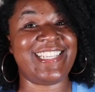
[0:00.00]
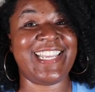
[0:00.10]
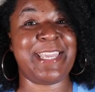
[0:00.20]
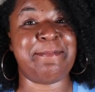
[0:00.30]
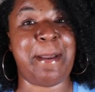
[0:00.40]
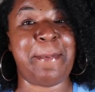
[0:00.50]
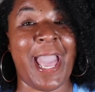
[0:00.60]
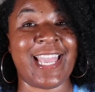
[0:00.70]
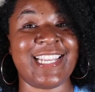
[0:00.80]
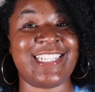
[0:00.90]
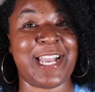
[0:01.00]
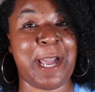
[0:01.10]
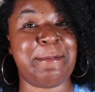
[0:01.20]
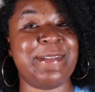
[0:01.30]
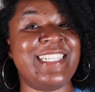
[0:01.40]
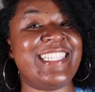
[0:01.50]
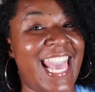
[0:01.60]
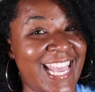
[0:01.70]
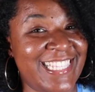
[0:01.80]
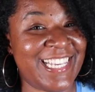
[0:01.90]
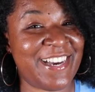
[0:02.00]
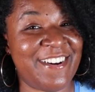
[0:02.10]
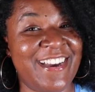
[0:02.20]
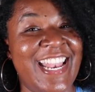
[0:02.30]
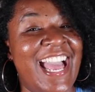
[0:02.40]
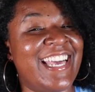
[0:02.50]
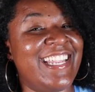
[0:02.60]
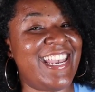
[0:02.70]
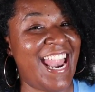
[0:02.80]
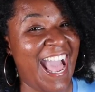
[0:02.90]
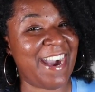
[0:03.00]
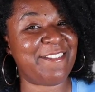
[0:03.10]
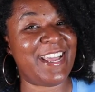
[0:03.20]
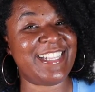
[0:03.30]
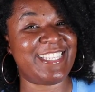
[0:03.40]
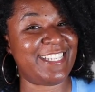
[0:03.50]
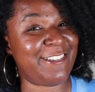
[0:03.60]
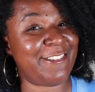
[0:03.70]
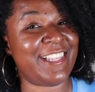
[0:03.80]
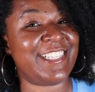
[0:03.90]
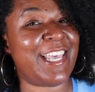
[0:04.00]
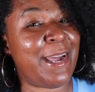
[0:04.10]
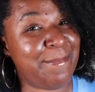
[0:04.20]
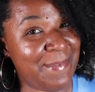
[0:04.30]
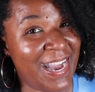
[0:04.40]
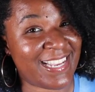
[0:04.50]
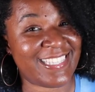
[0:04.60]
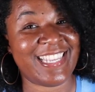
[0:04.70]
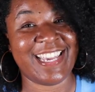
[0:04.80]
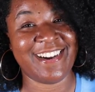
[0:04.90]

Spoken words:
did get my package a couple of days ago, and I could not wait to do this unboxing,